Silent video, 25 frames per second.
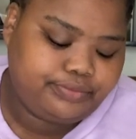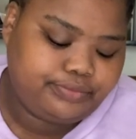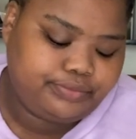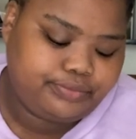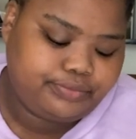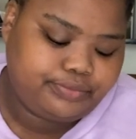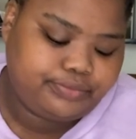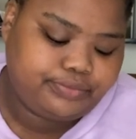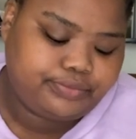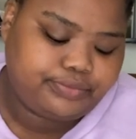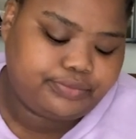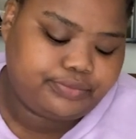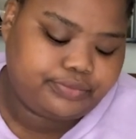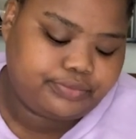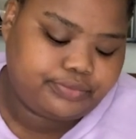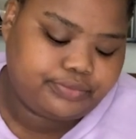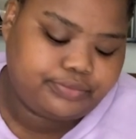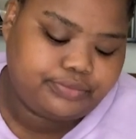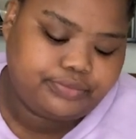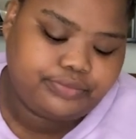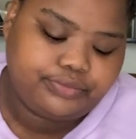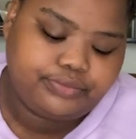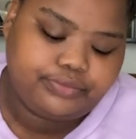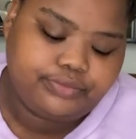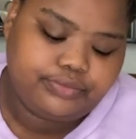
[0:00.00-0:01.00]

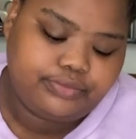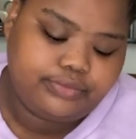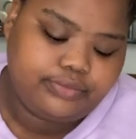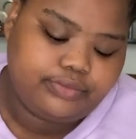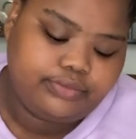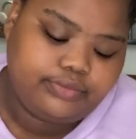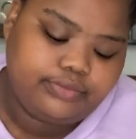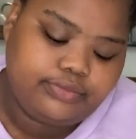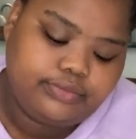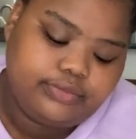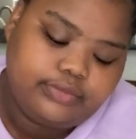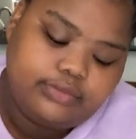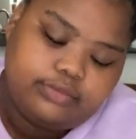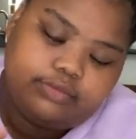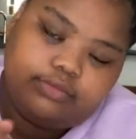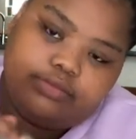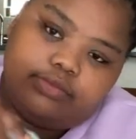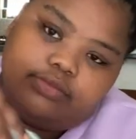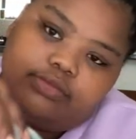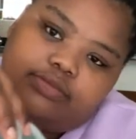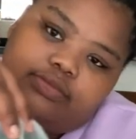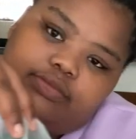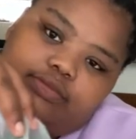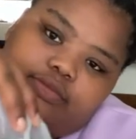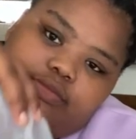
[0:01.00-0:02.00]

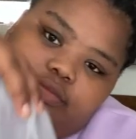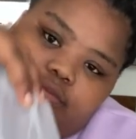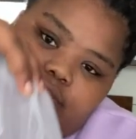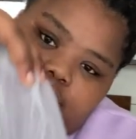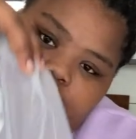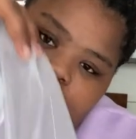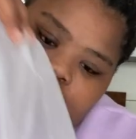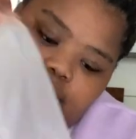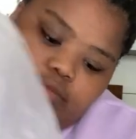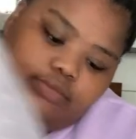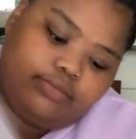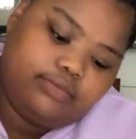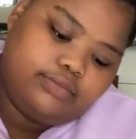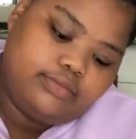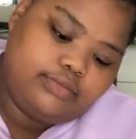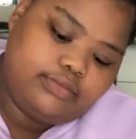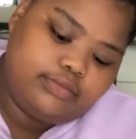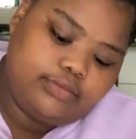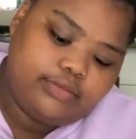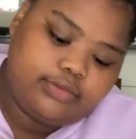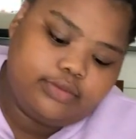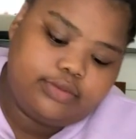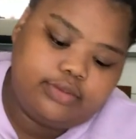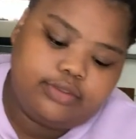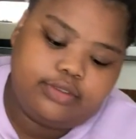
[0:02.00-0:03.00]

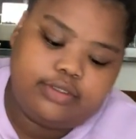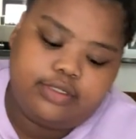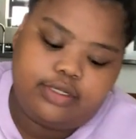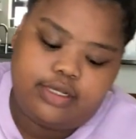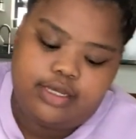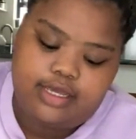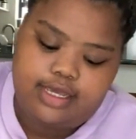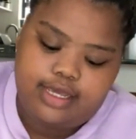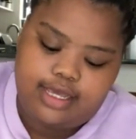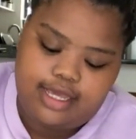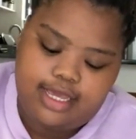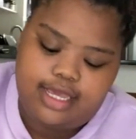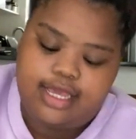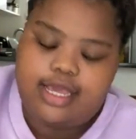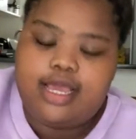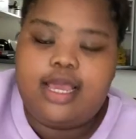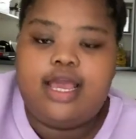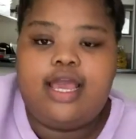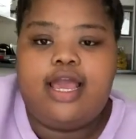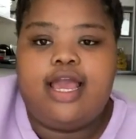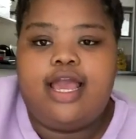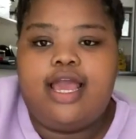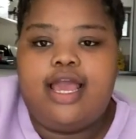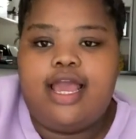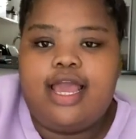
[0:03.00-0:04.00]

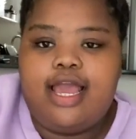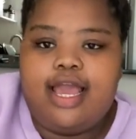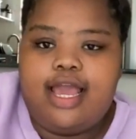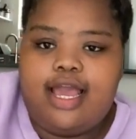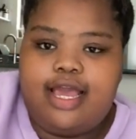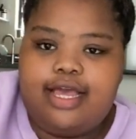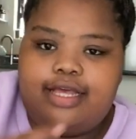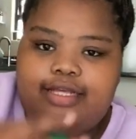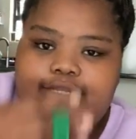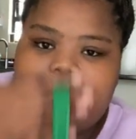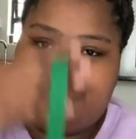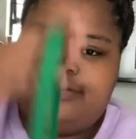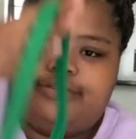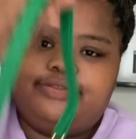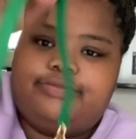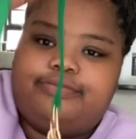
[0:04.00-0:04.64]
(no one is talking)